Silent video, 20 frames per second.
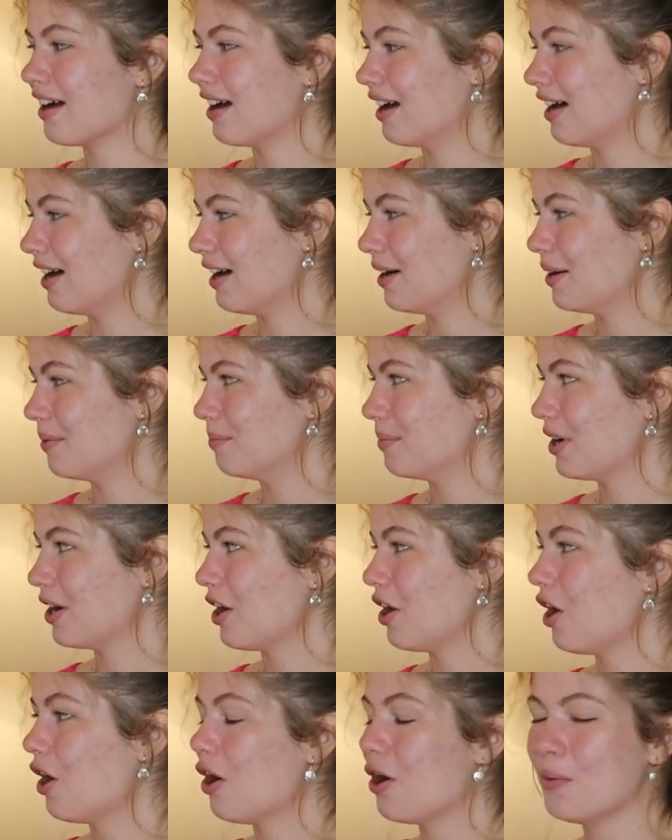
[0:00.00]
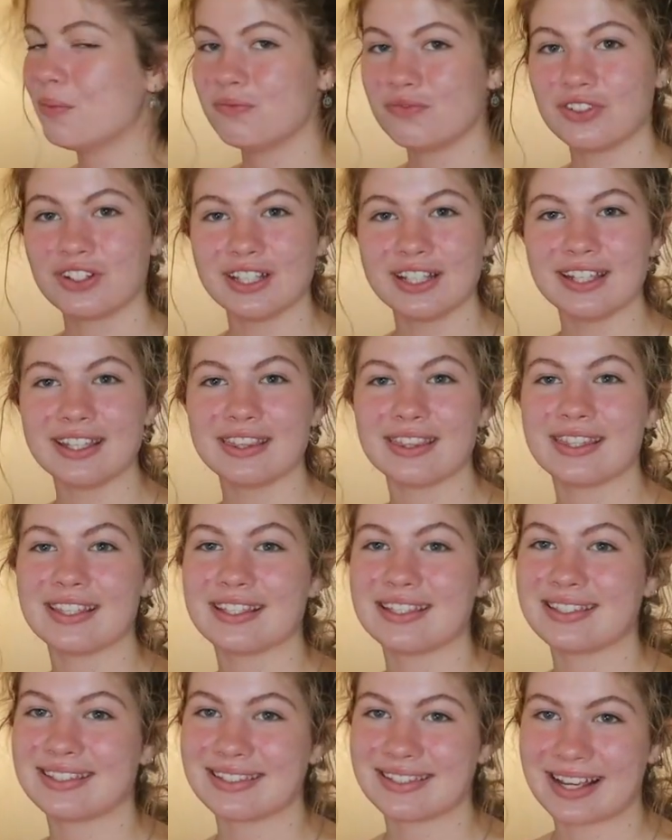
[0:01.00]
hopefully
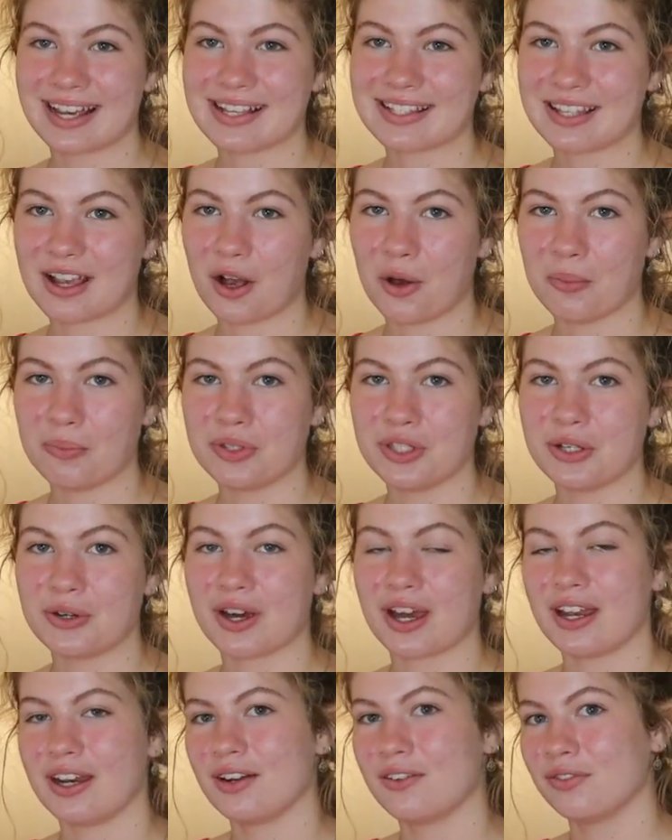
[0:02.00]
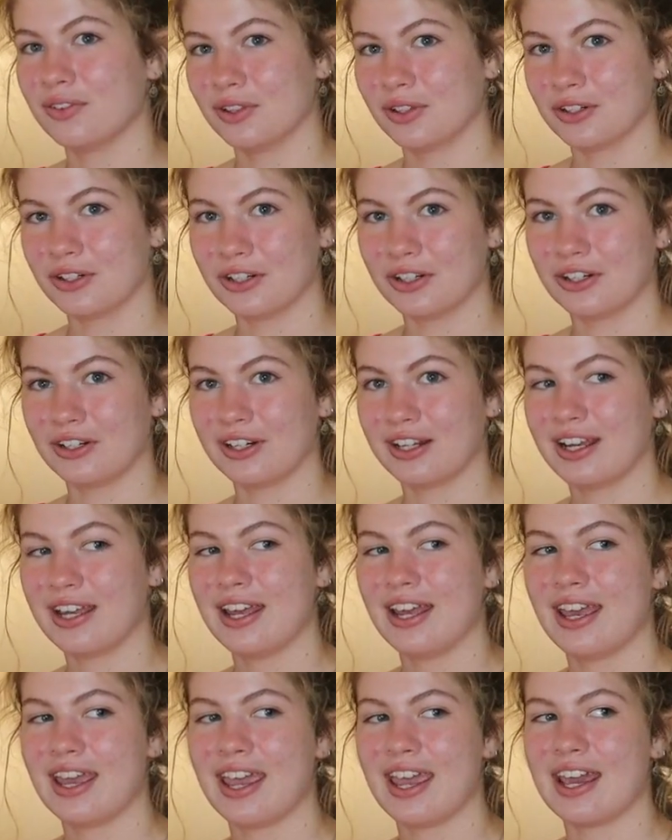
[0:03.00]
this has helped you kind of learn
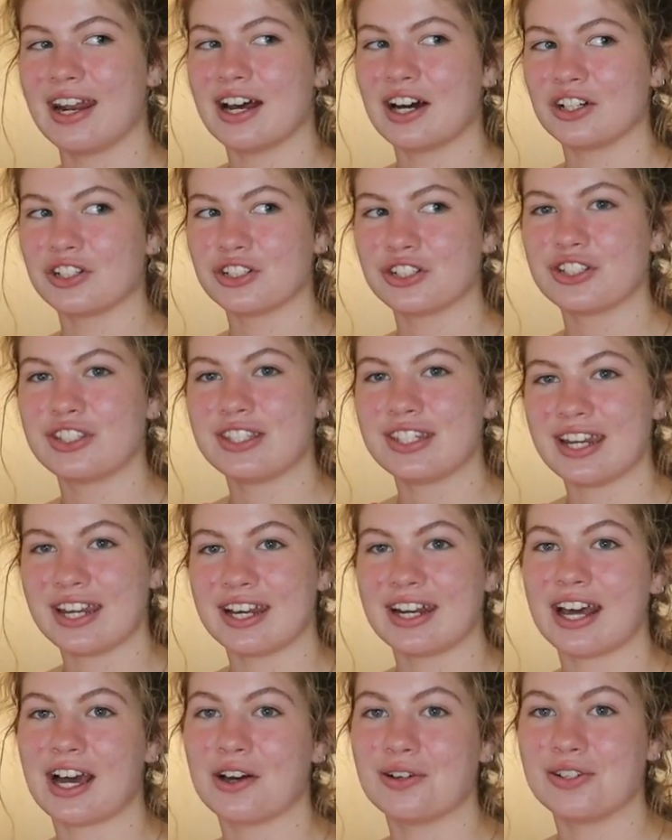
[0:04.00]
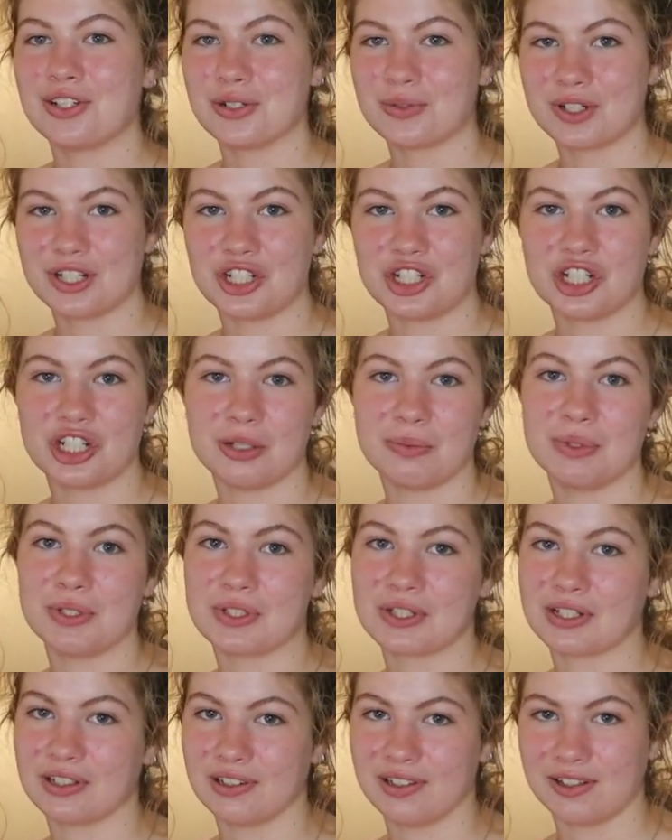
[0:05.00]
and understand how to read sheet
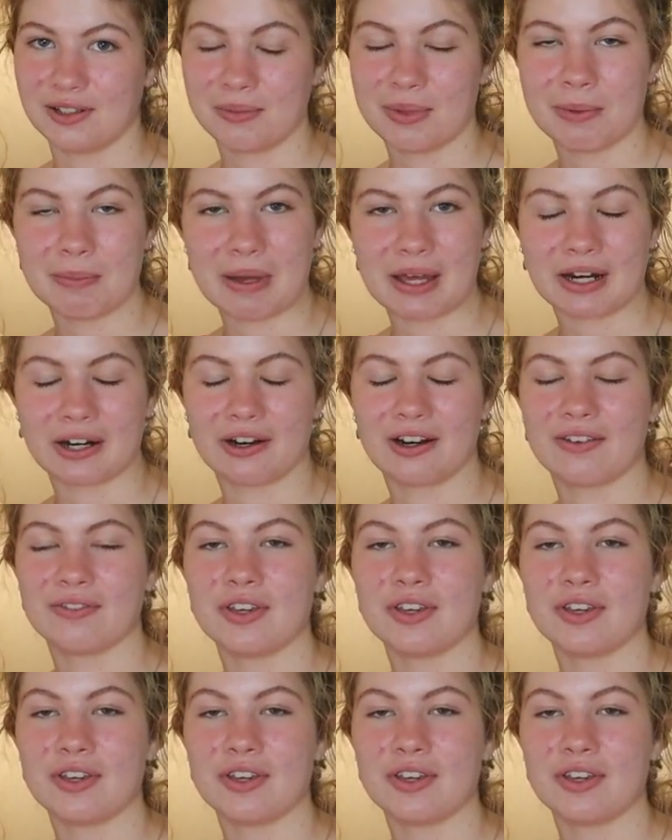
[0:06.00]
music a little bit better.